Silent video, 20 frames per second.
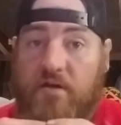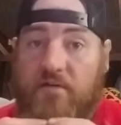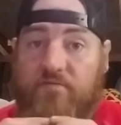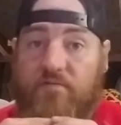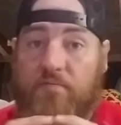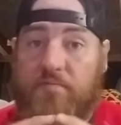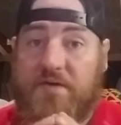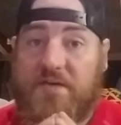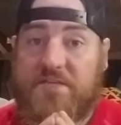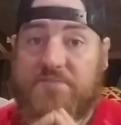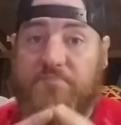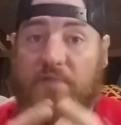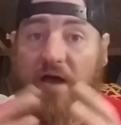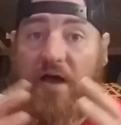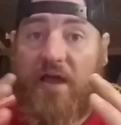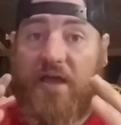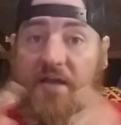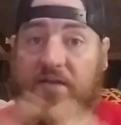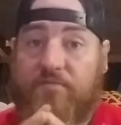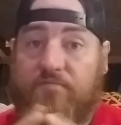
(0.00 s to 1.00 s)
from his
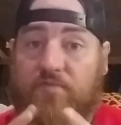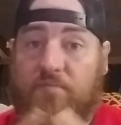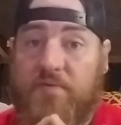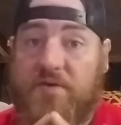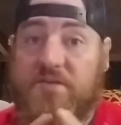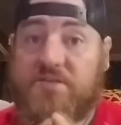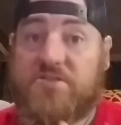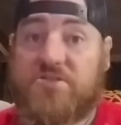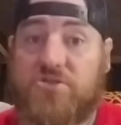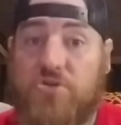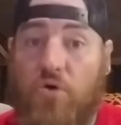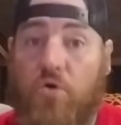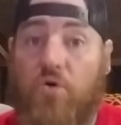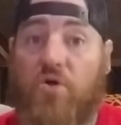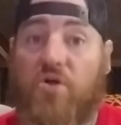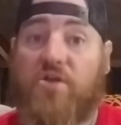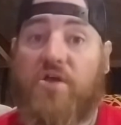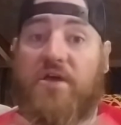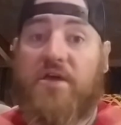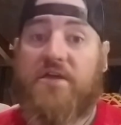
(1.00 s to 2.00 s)
mind, from his
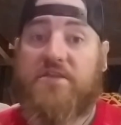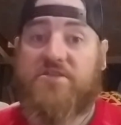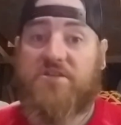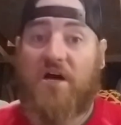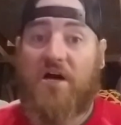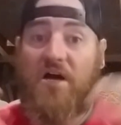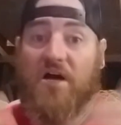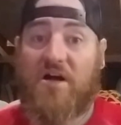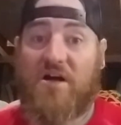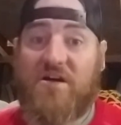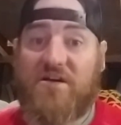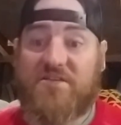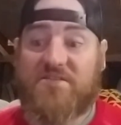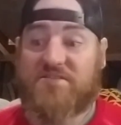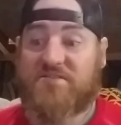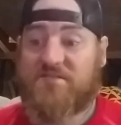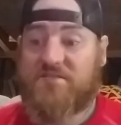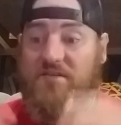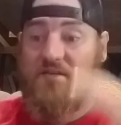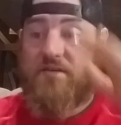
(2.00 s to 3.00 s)
soul to
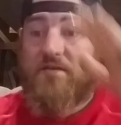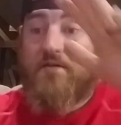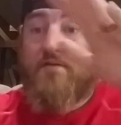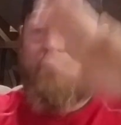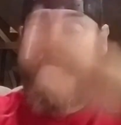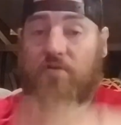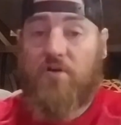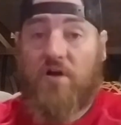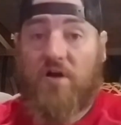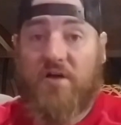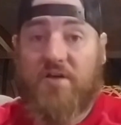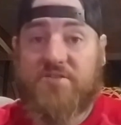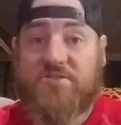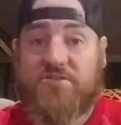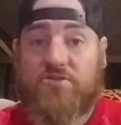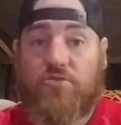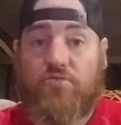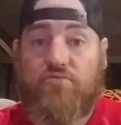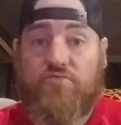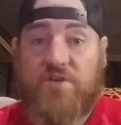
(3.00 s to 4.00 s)
us, for us
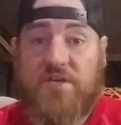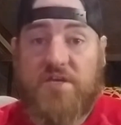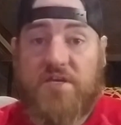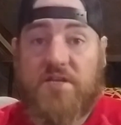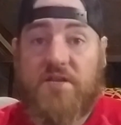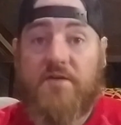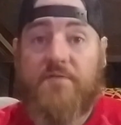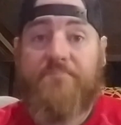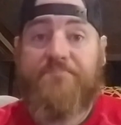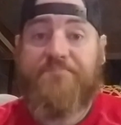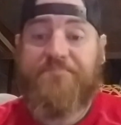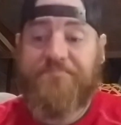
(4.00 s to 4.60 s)
to read,